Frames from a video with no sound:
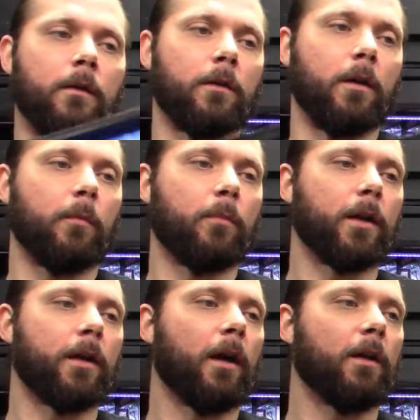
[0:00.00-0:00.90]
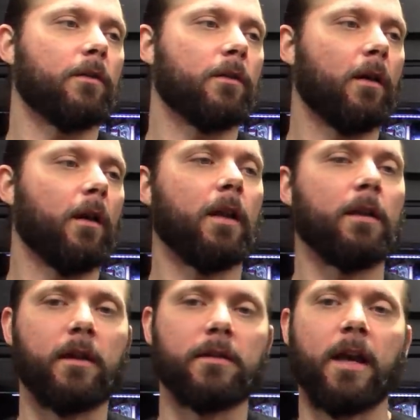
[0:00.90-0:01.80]
So pretty nice. And then
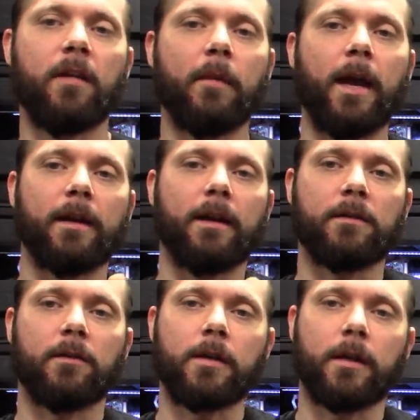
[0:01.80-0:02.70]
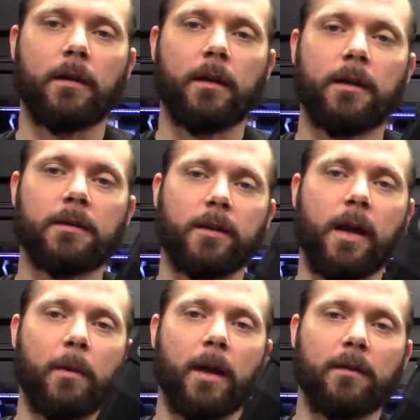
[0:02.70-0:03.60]
it does have magnets, so you could
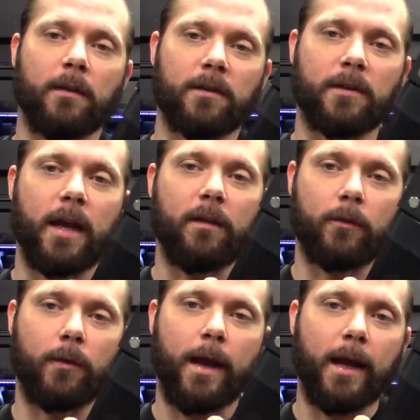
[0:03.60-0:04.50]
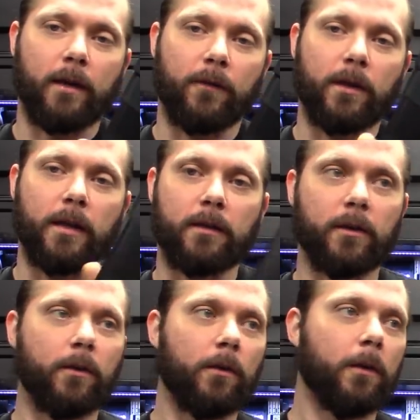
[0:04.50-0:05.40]
slap it onto the side of a rack if you need
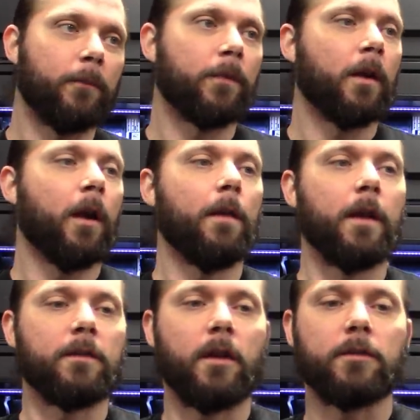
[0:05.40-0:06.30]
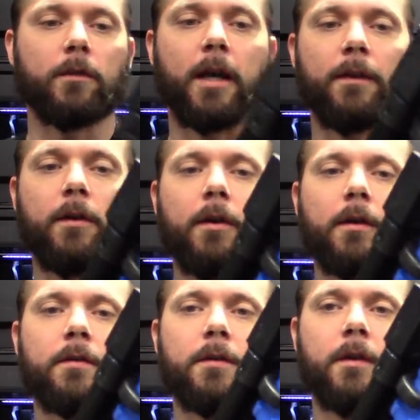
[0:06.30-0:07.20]
to. And then it's also got the
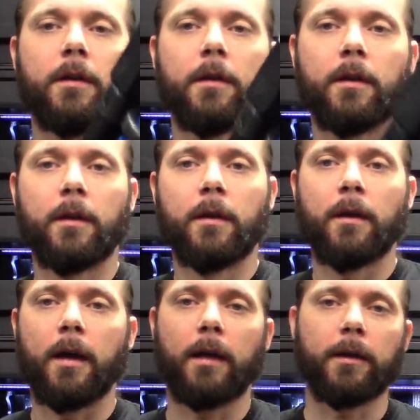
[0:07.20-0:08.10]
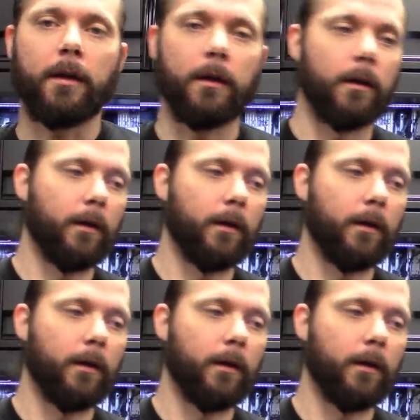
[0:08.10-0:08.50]
hooks on here